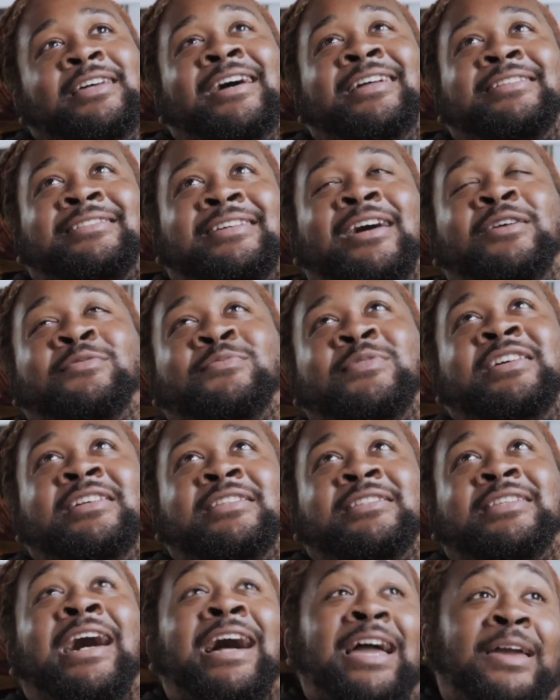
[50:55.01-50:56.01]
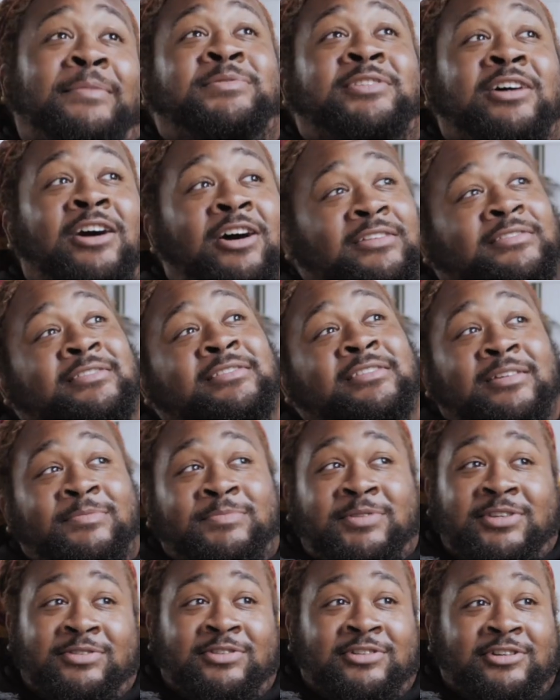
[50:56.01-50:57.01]
That Dawit typed onto the
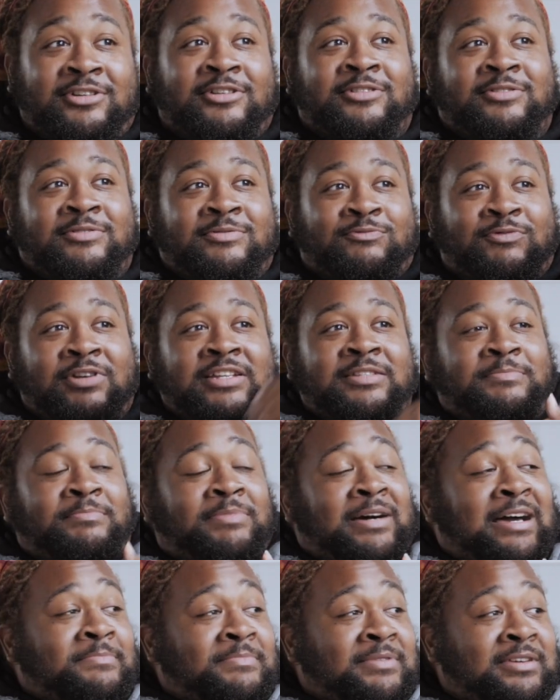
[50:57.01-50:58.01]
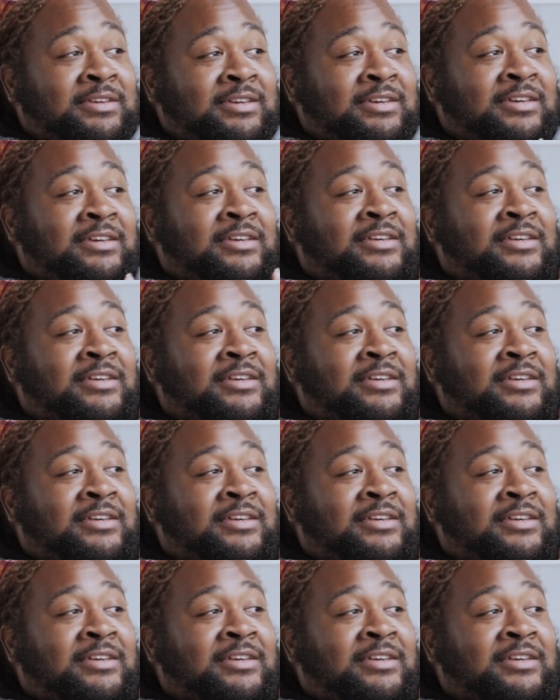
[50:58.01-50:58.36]
computer, written by me,